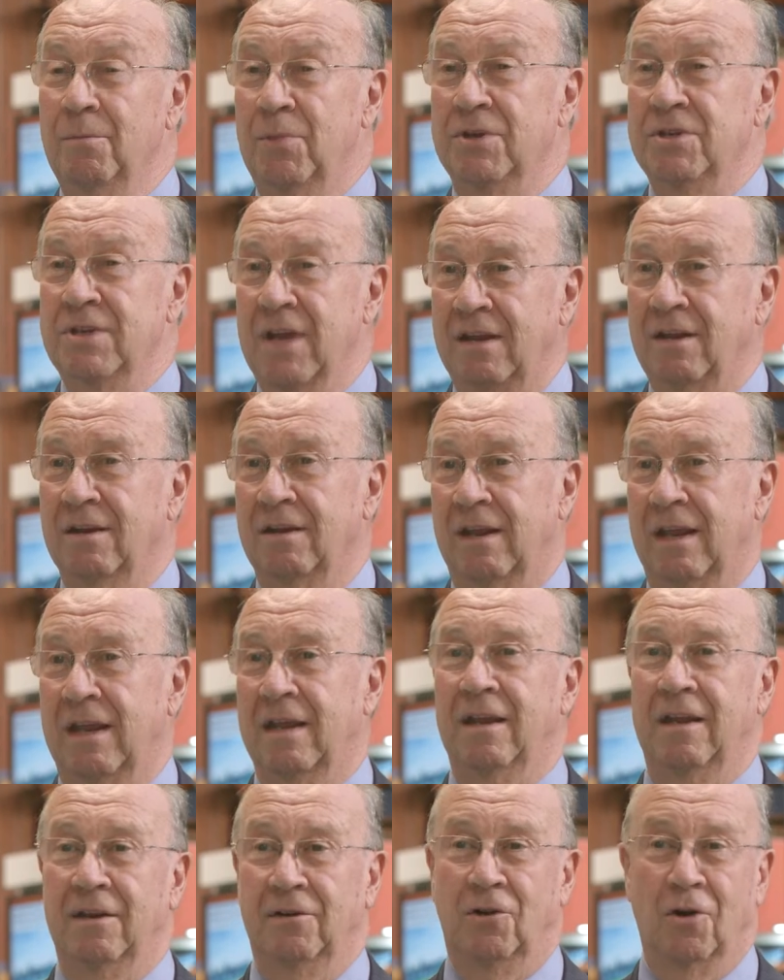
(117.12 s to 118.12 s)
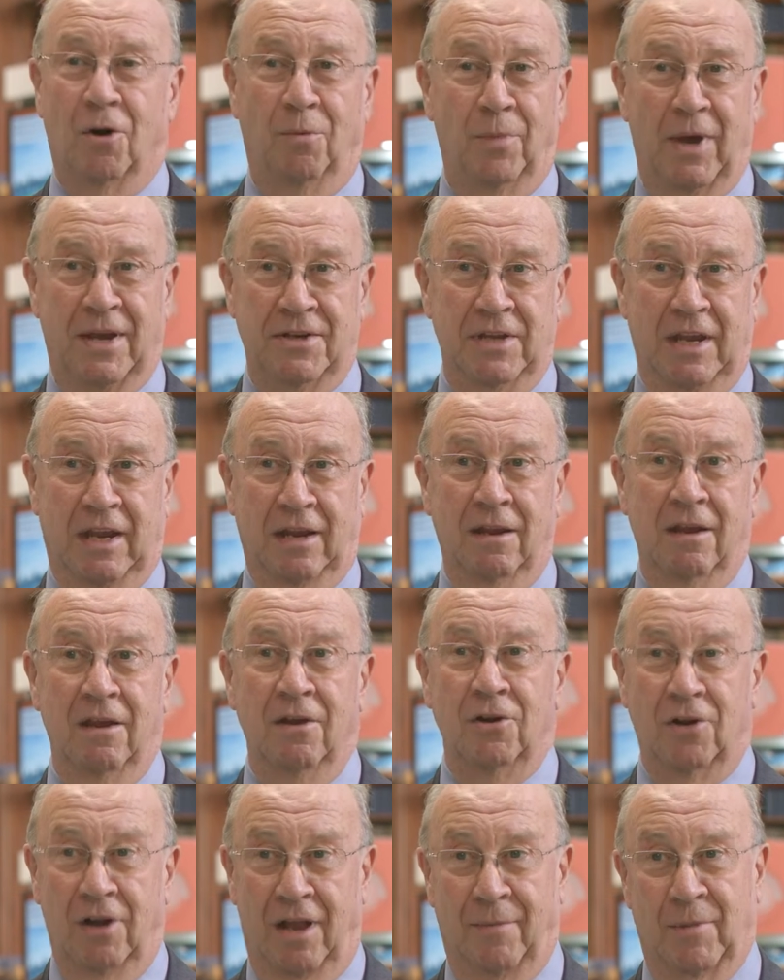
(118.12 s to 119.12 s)
particularly in combating
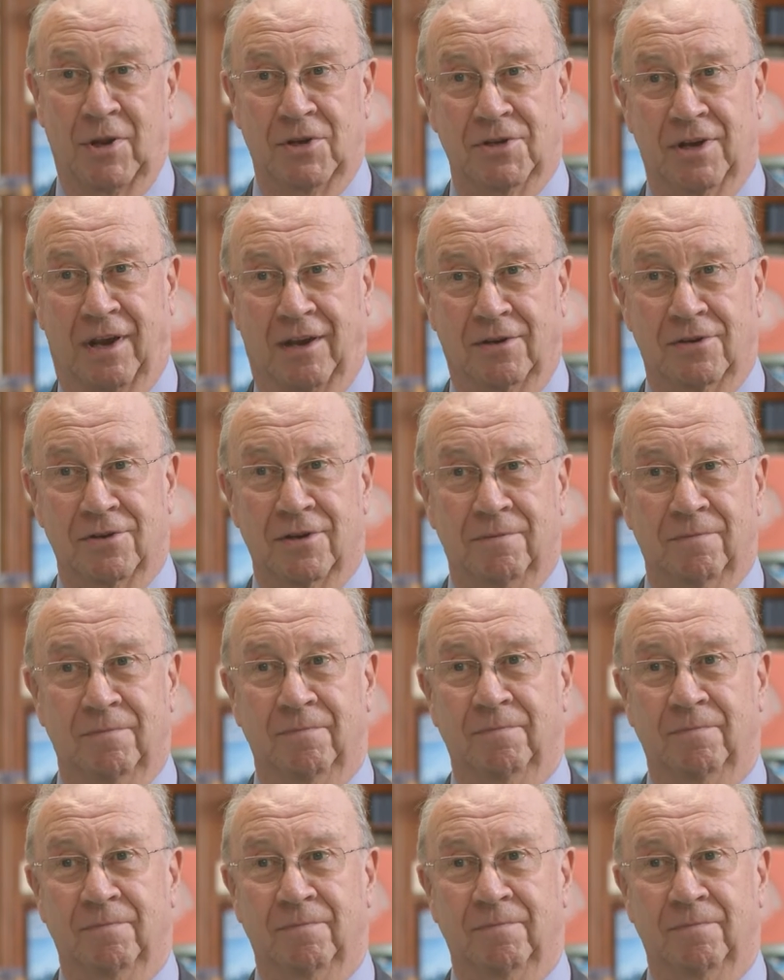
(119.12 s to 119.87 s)
climate change.